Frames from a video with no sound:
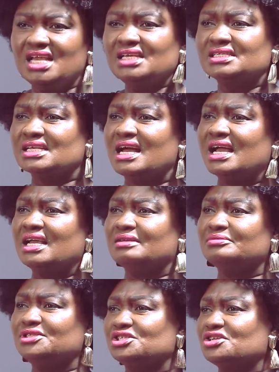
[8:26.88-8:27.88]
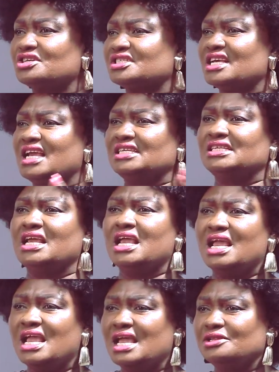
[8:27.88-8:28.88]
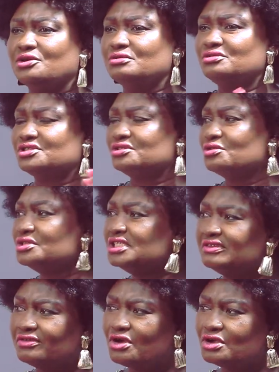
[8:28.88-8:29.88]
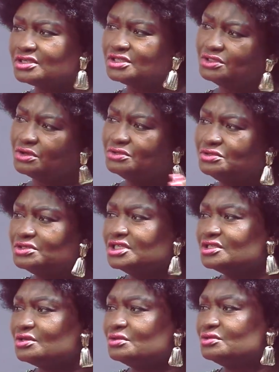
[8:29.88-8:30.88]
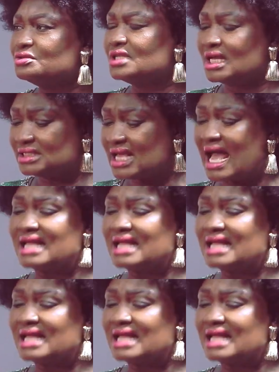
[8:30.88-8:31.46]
is Jesus said, don't divorce, don't do this, don't do that.